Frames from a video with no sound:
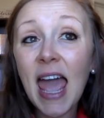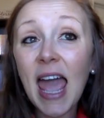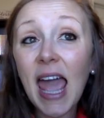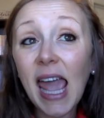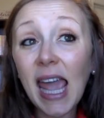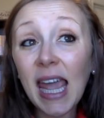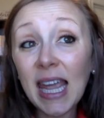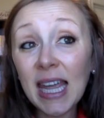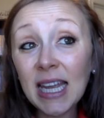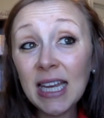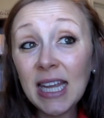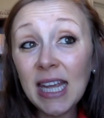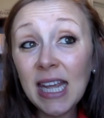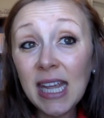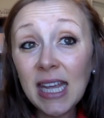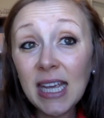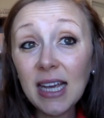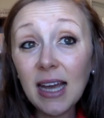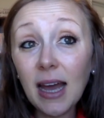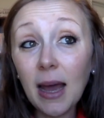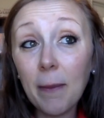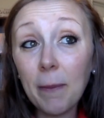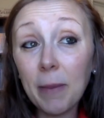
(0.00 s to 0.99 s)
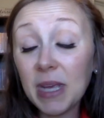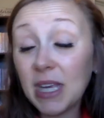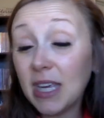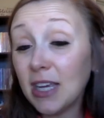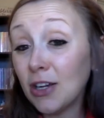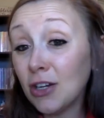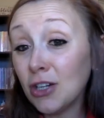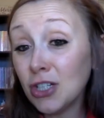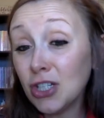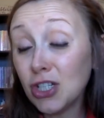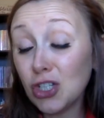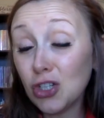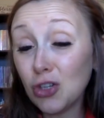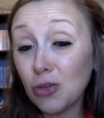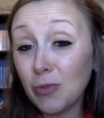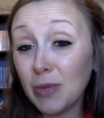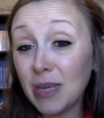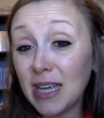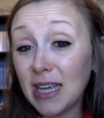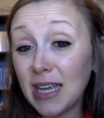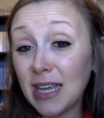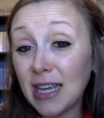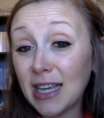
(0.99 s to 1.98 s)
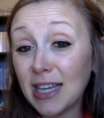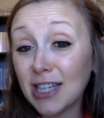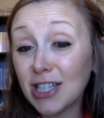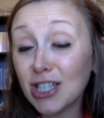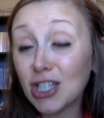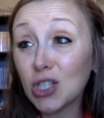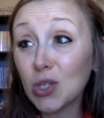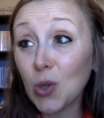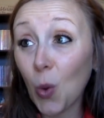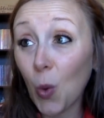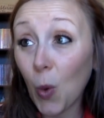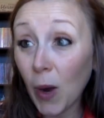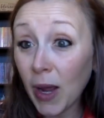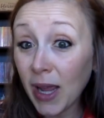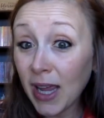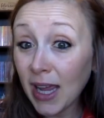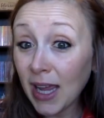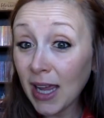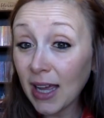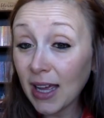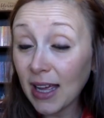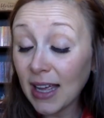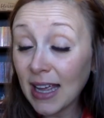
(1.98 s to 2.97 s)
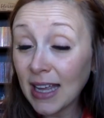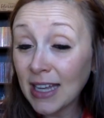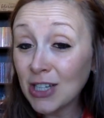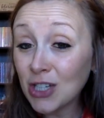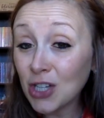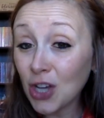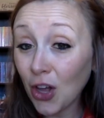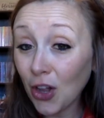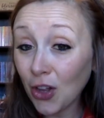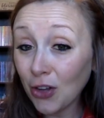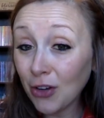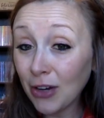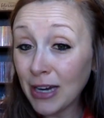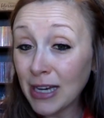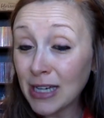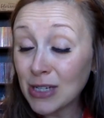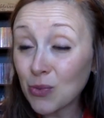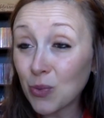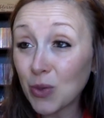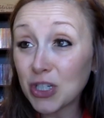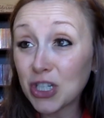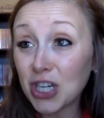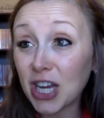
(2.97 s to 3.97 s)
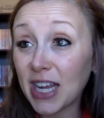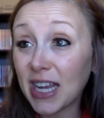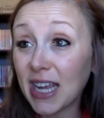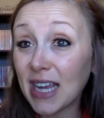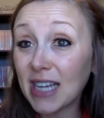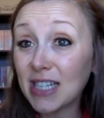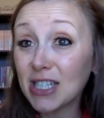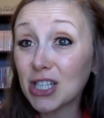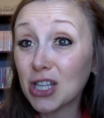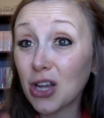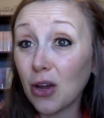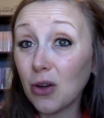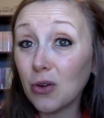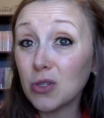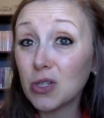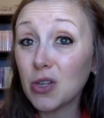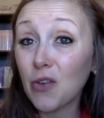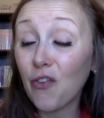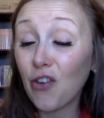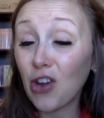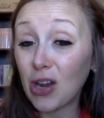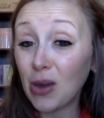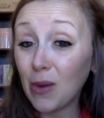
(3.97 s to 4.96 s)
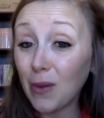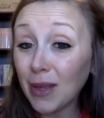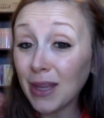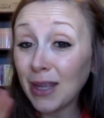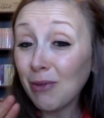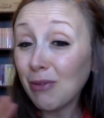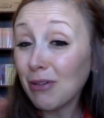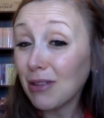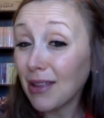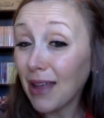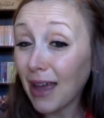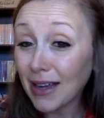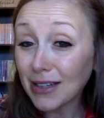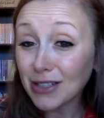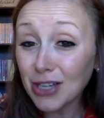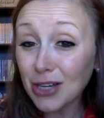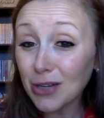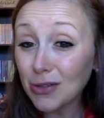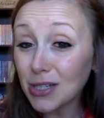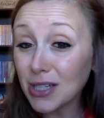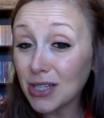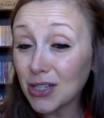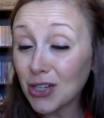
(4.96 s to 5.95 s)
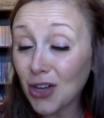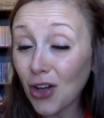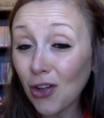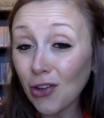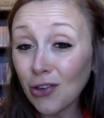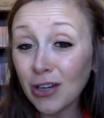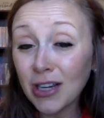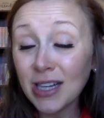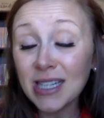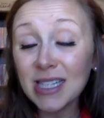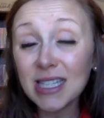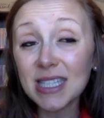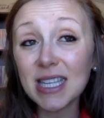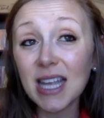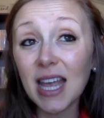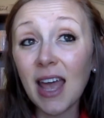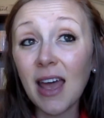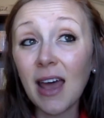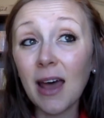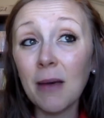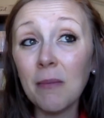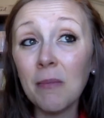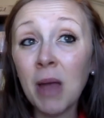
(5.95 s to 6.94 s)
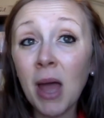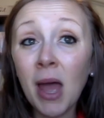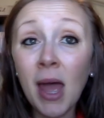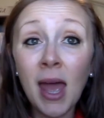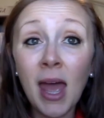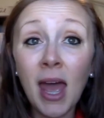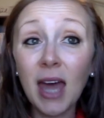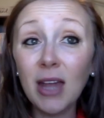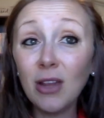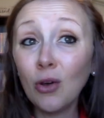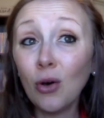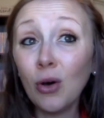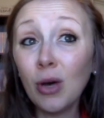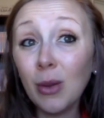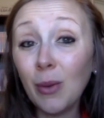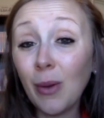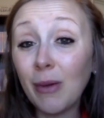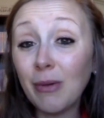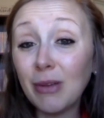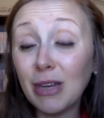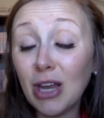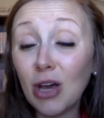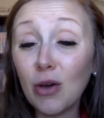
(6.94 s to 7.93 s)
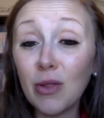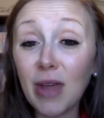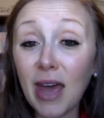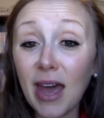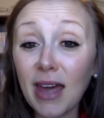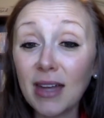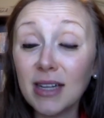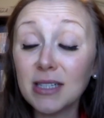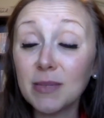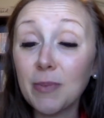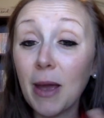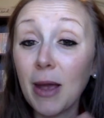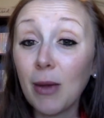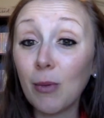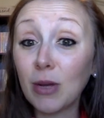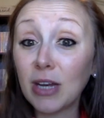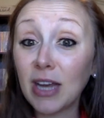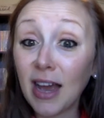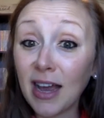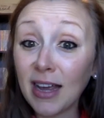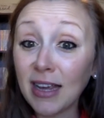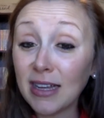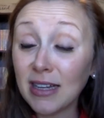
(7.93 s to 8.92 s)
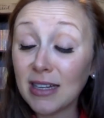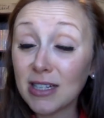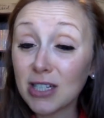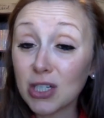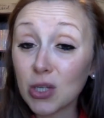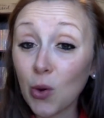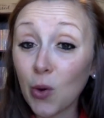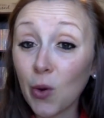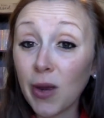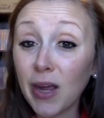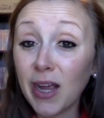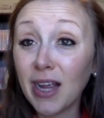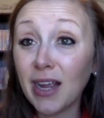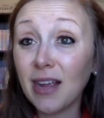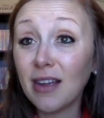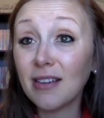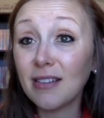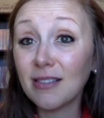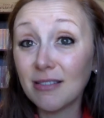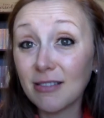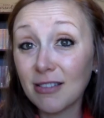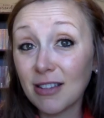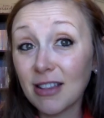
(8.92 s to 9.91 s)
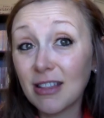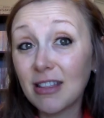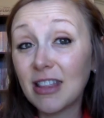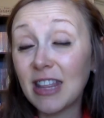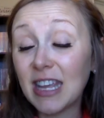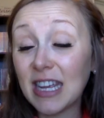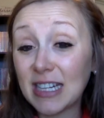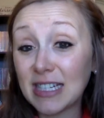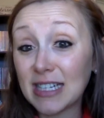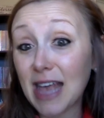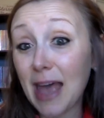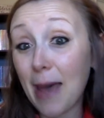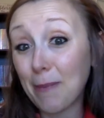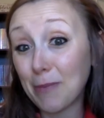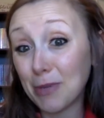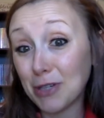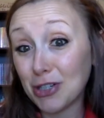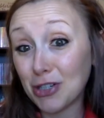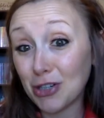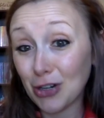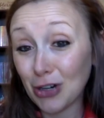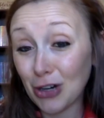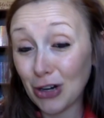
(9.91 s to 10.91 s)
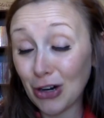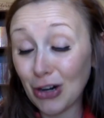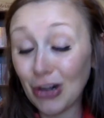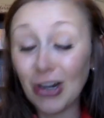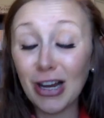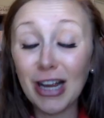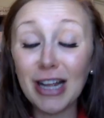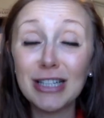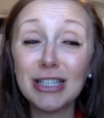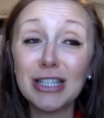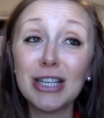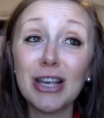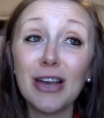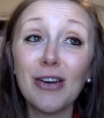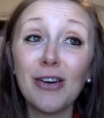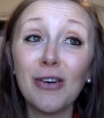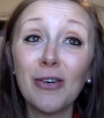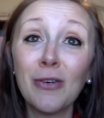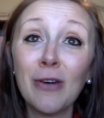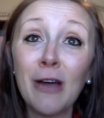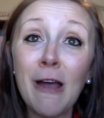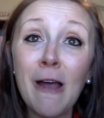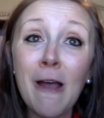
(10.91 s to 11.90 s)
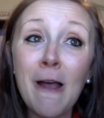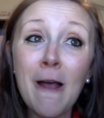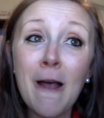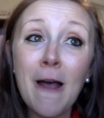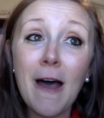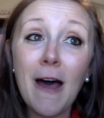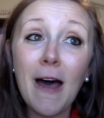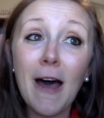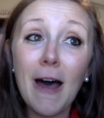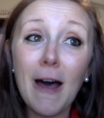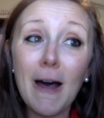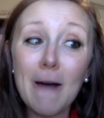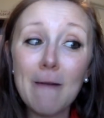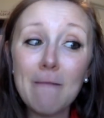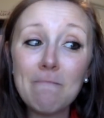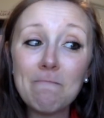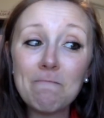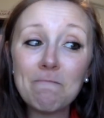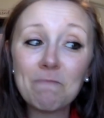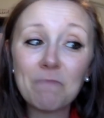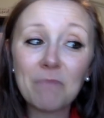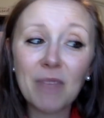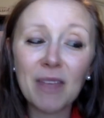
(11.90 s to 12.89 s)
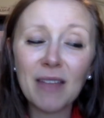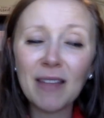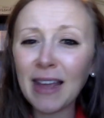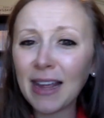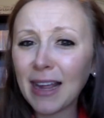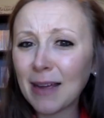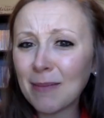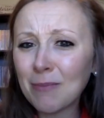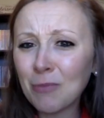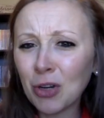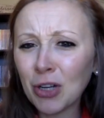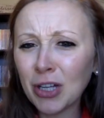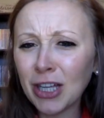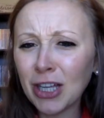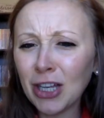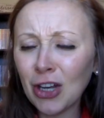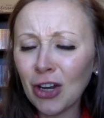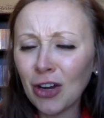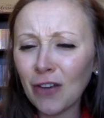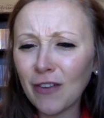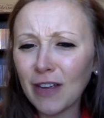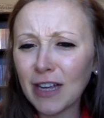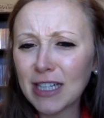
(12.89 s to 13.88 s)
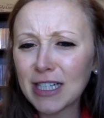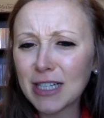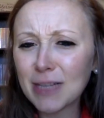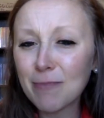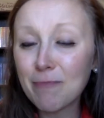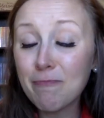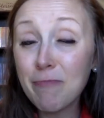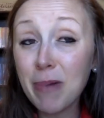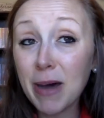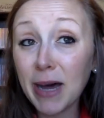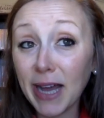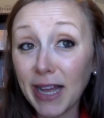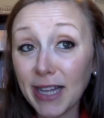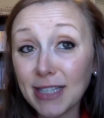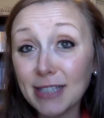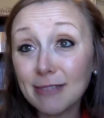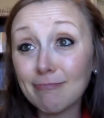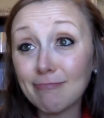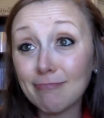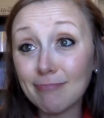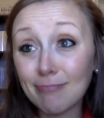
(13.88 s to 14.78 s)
Annie appears to be soy intolerant, which I guess goes frequently with lactose intolerance. And the only way we know that is by when I eat soy, things happen to her. And so, like I'm really nervous, but